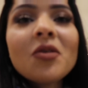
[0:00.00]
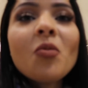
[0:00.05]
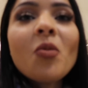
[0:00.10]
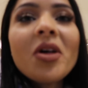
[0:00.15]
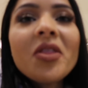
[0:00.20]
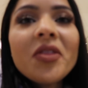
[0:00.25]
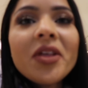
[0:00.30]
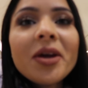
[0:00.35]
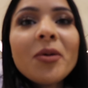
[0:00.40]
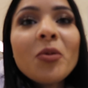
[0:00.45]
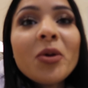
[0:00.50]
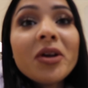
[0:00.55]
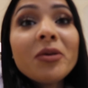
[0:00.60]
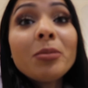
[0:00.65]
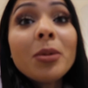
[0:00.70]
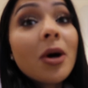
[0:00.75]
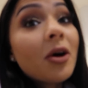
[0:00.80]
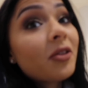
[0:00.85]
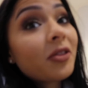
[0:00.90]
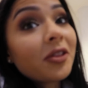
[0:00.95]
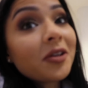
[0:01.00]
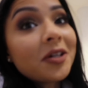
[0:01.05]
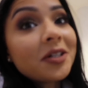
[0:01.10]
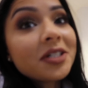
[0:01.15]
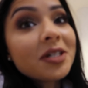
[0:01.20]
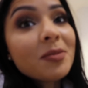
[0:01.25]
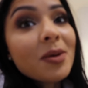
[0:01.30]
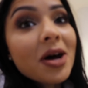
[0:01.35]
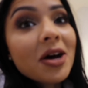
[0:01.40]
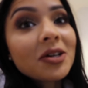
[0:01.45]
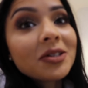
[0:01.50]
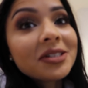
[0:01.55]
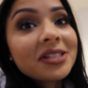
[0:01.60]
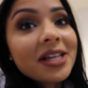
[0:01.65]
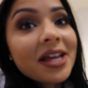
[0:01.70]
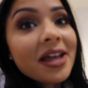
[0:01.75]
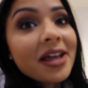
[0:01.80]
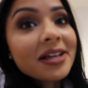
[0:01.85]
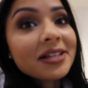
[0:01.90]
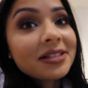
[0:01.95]
one thing we both learned about
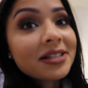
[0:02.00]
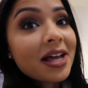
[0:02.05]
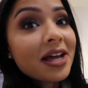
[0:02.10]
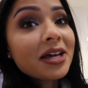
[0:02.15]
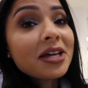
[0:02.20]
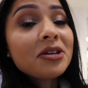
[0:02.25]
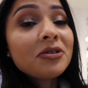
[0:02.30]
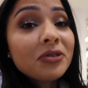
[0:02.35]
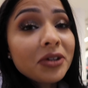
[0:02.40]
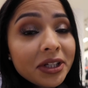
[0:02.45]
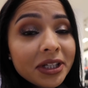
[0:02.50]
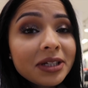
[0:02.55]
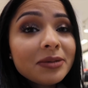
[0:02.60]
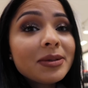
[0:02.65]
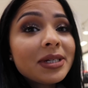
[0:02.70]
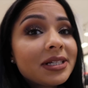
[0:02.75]
Jose is that he really